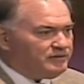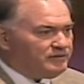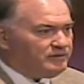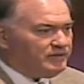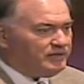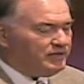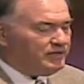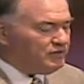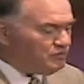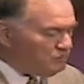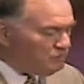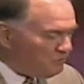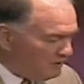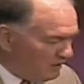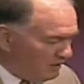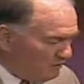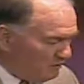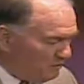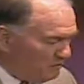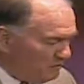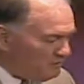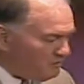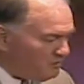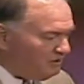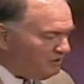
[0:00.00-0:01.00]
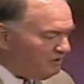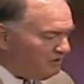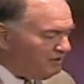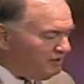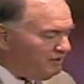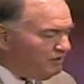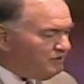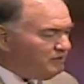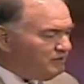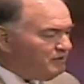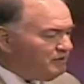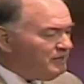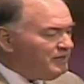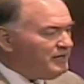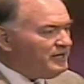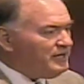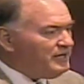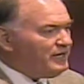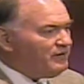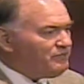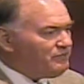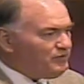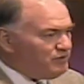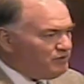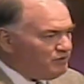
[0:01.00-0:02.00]
Here's what I want you to do.
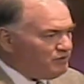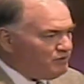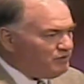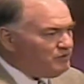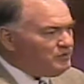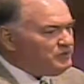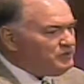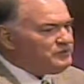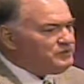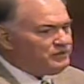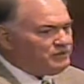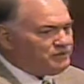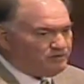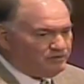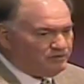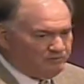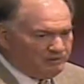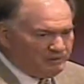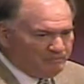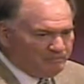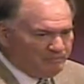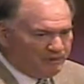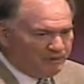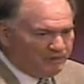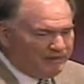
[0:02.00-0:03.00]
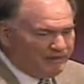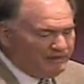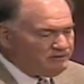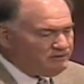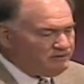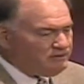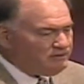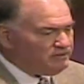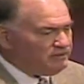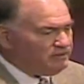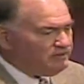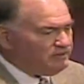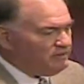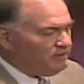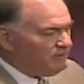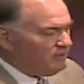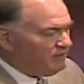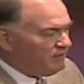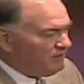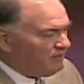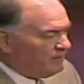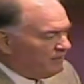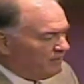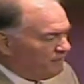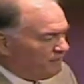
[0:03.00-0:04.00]
If you do it, you're going to be blessed.
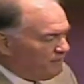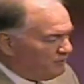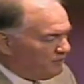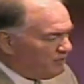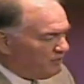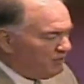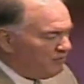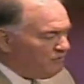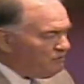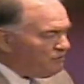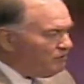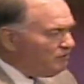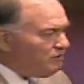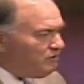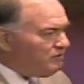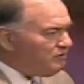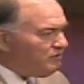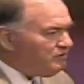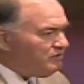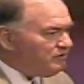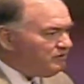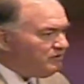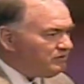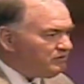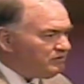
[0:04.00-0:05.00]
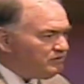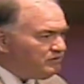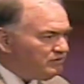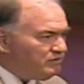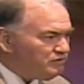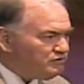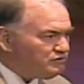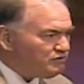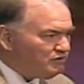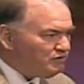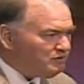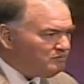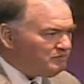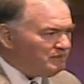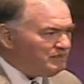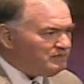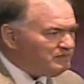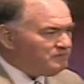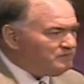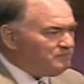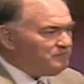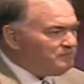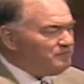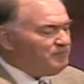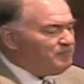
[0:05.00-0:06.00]
If you don't do it, there's going to be
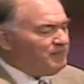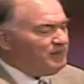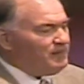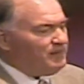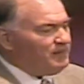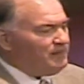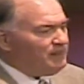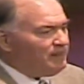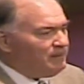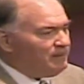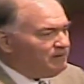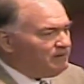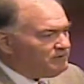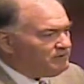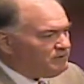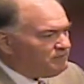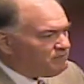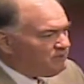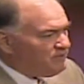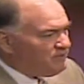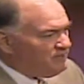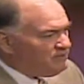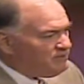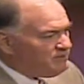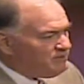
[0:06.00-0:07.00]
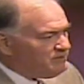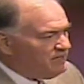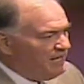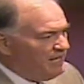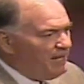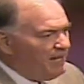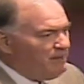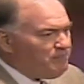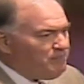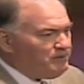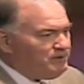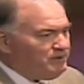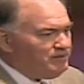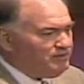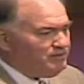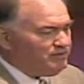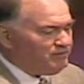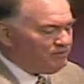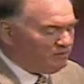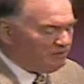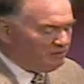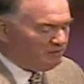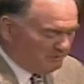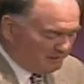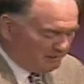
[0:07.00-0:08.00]
some, some things that happen that are
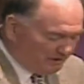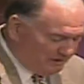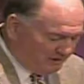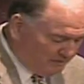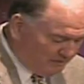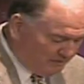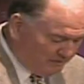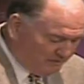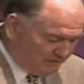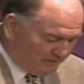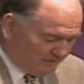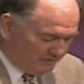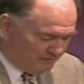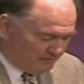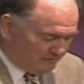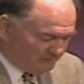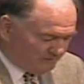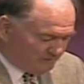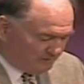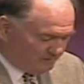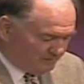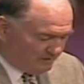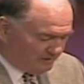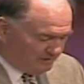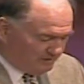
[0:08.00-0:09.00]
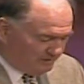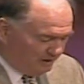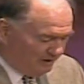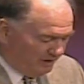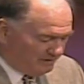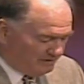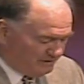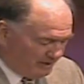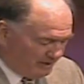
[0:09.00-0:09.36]
going to be not